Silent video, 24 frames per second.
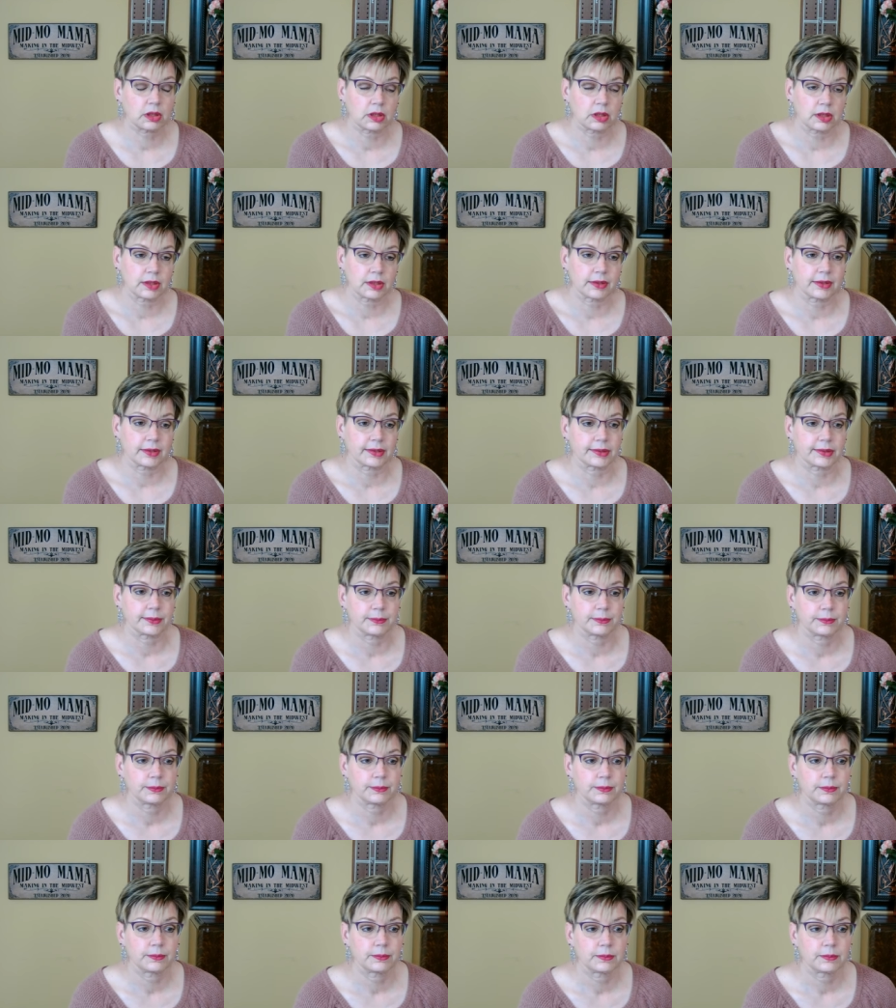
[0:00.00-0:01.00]
um,
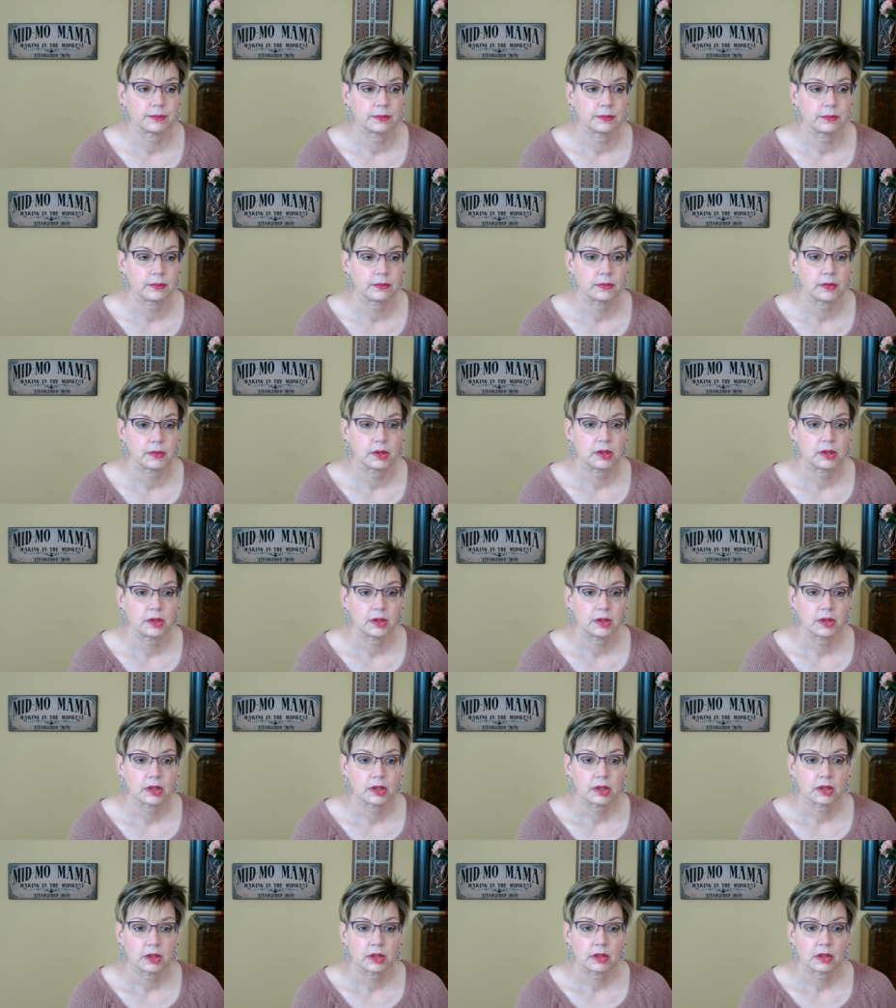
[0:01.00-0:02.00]

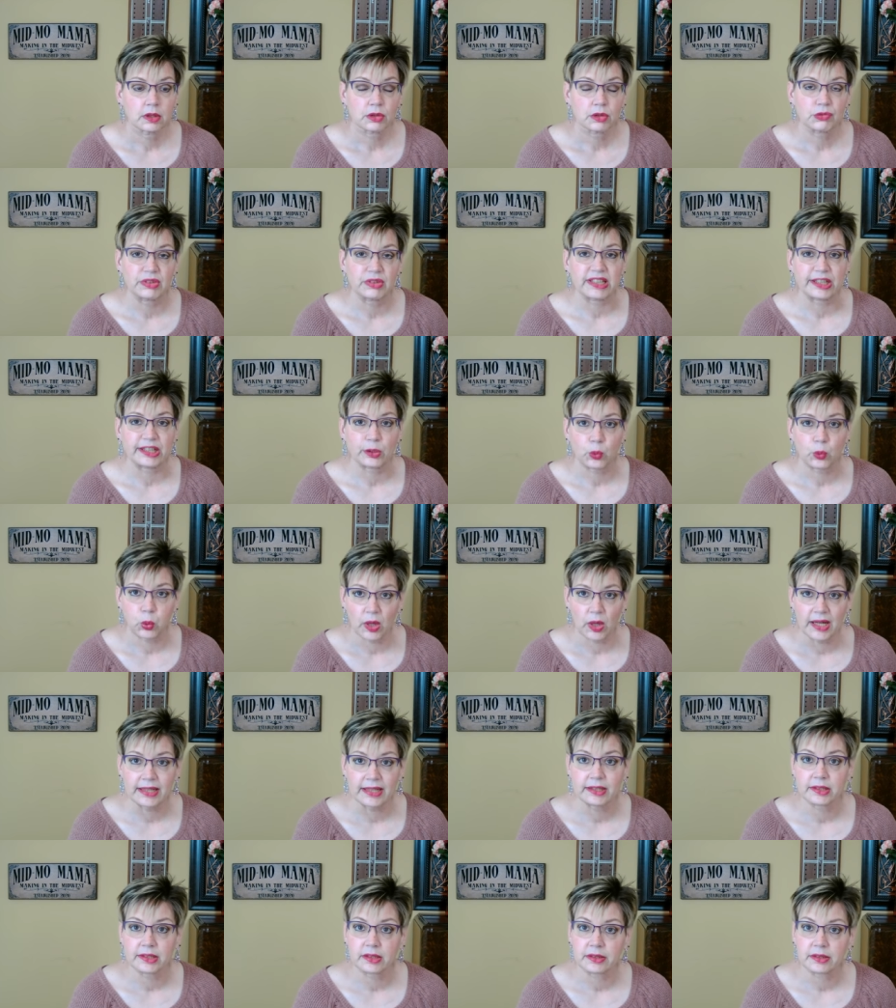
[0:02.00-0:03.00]

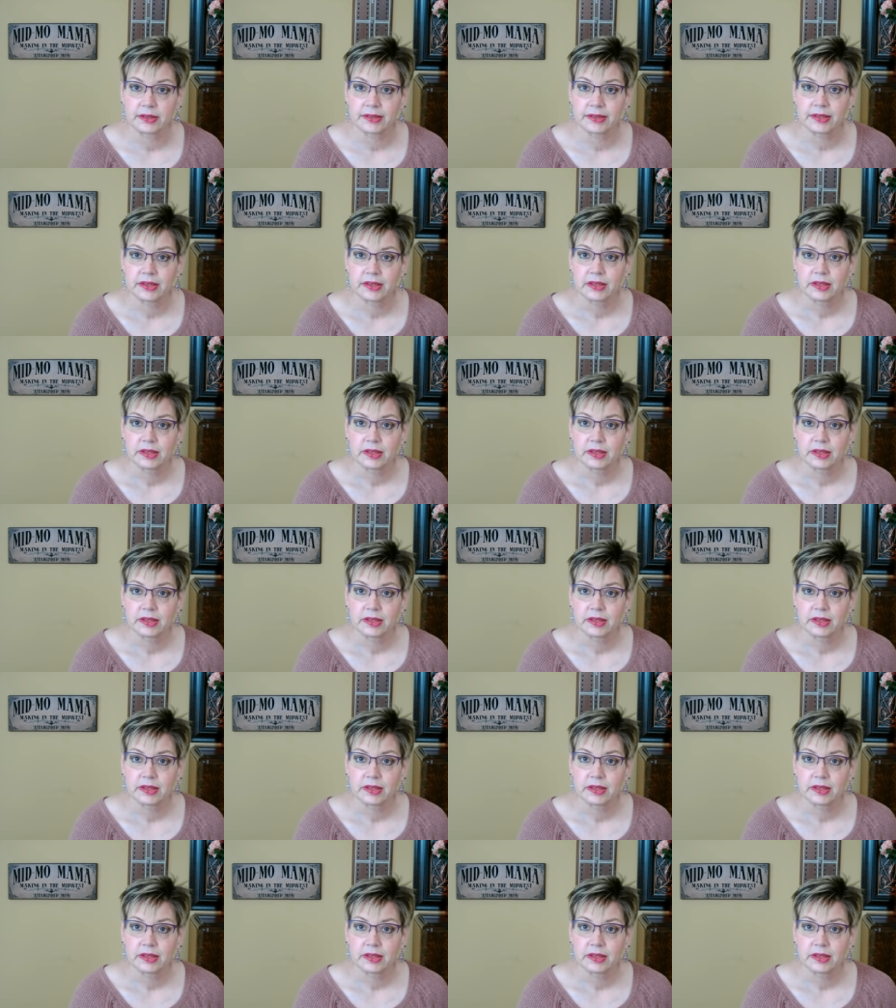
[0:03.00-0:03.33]
required